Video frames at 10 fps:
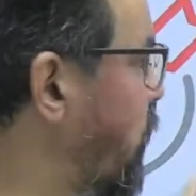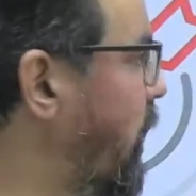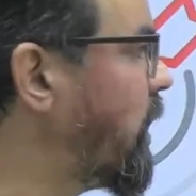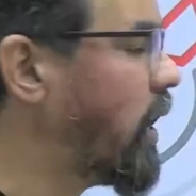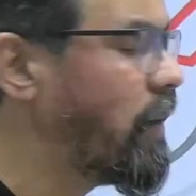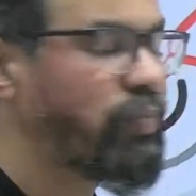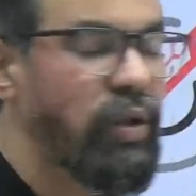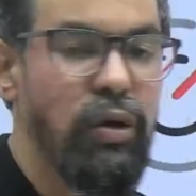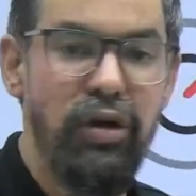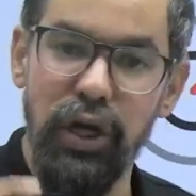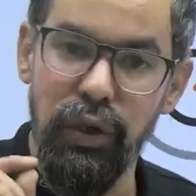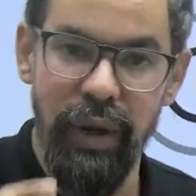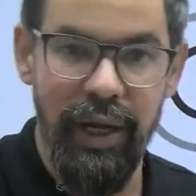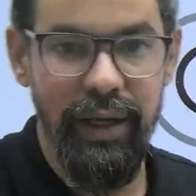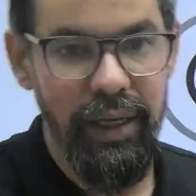now, unit
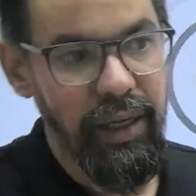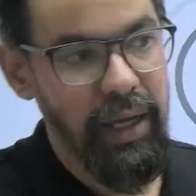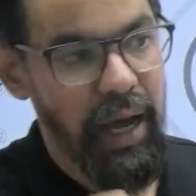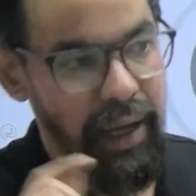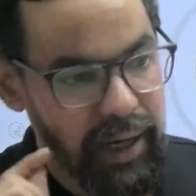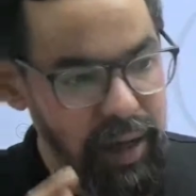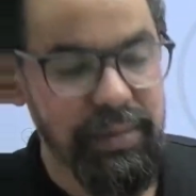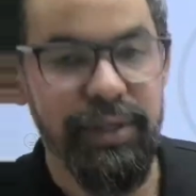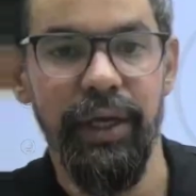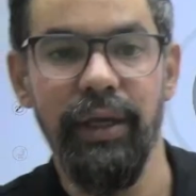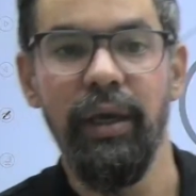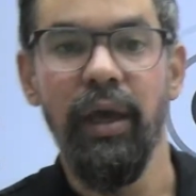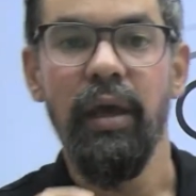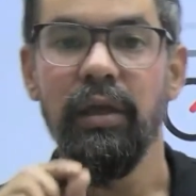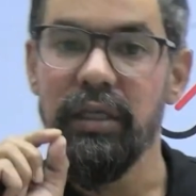20, again I'm saying
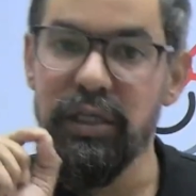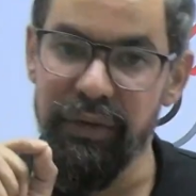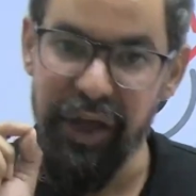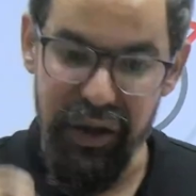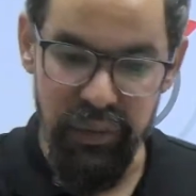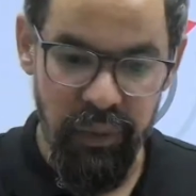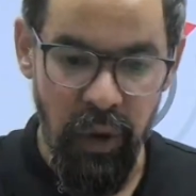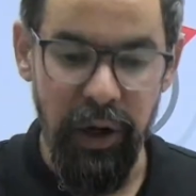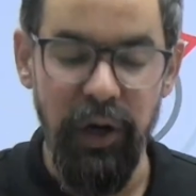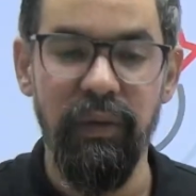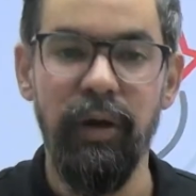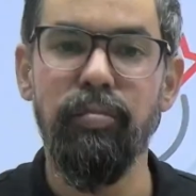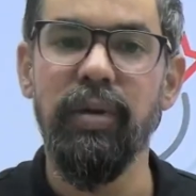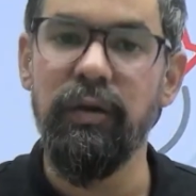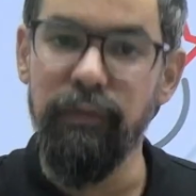this is very important one, but
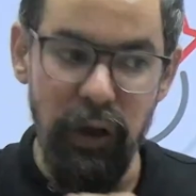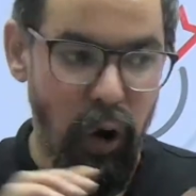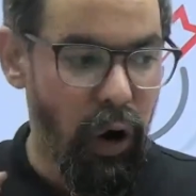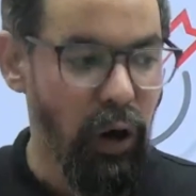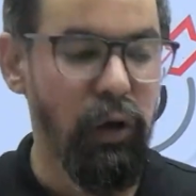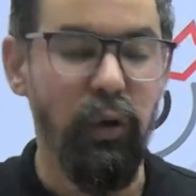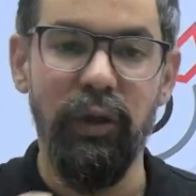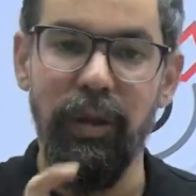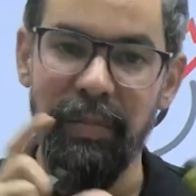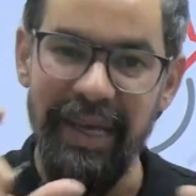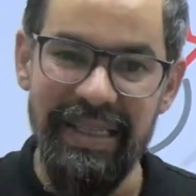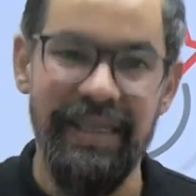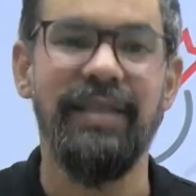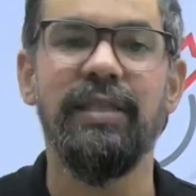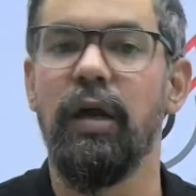we all know the basics
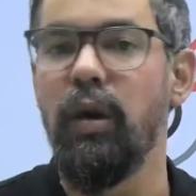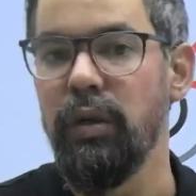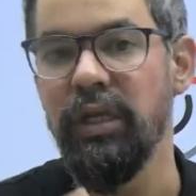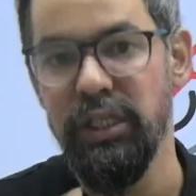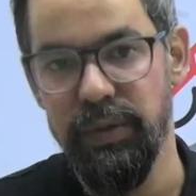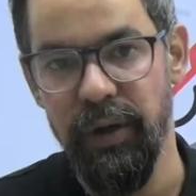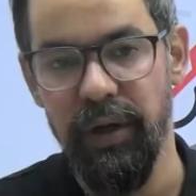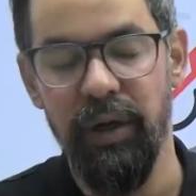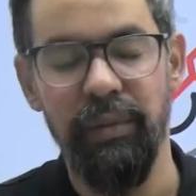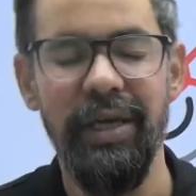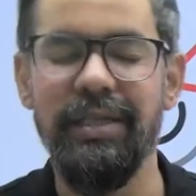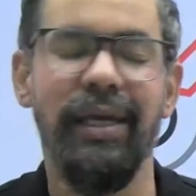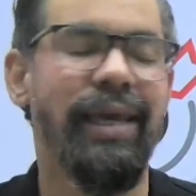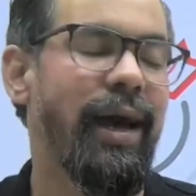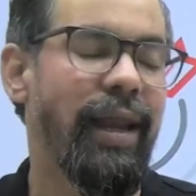around these particular basic
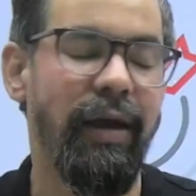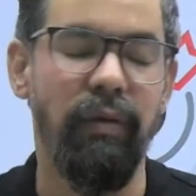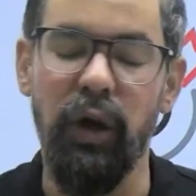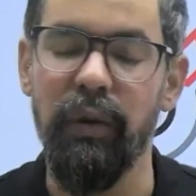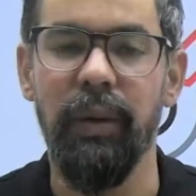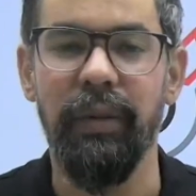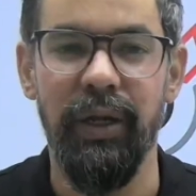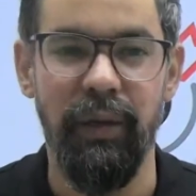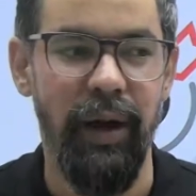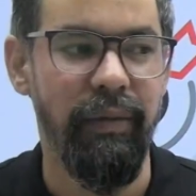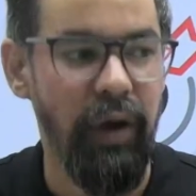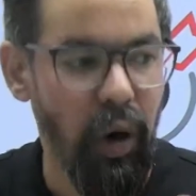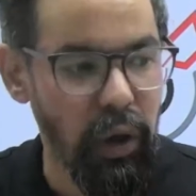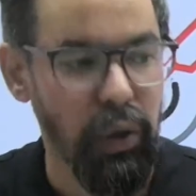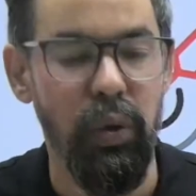like whatever we required. We all
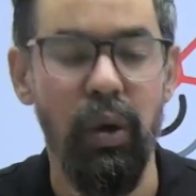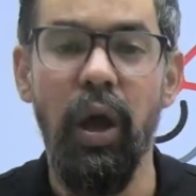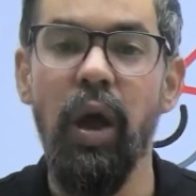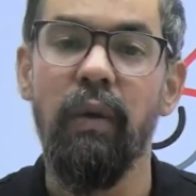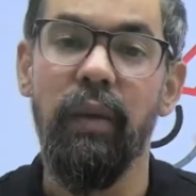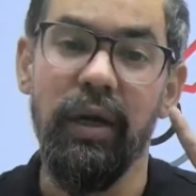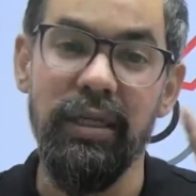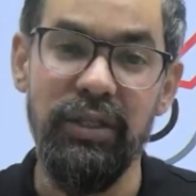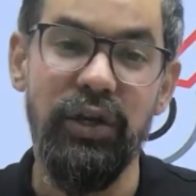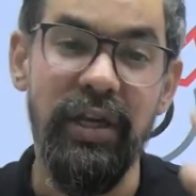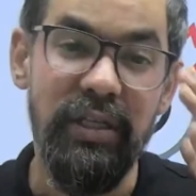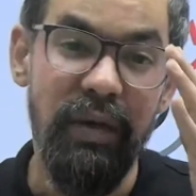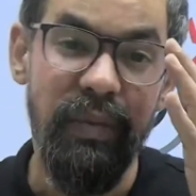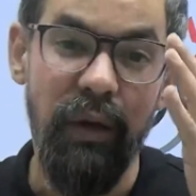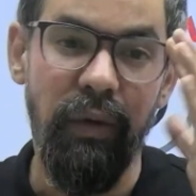know what is treasury bill,
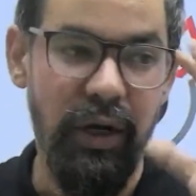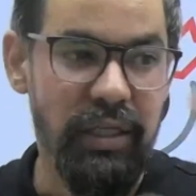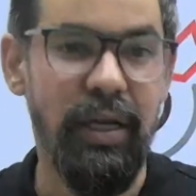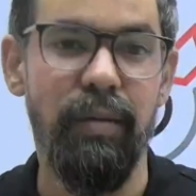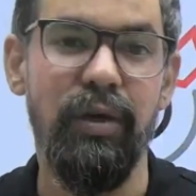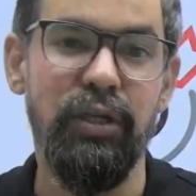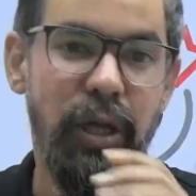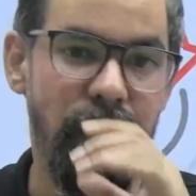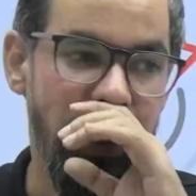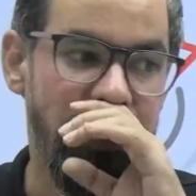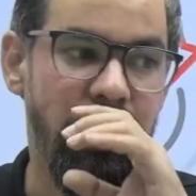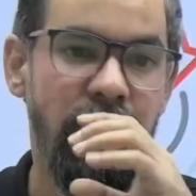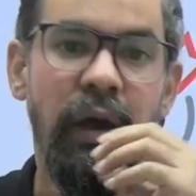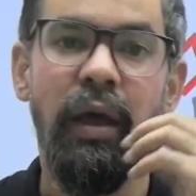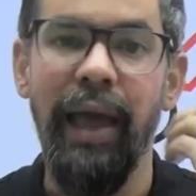what is commercial paper,
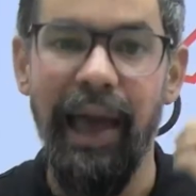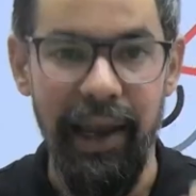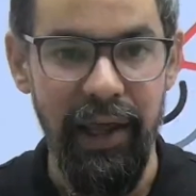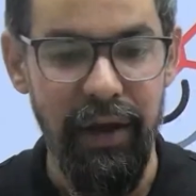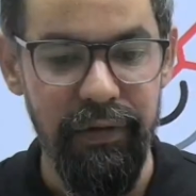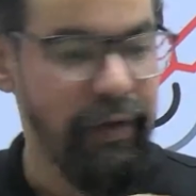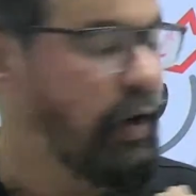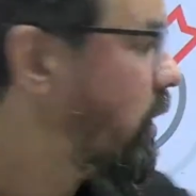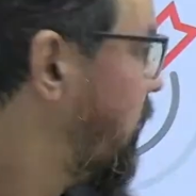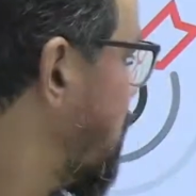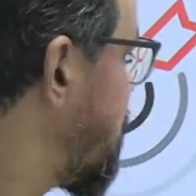LAF and others.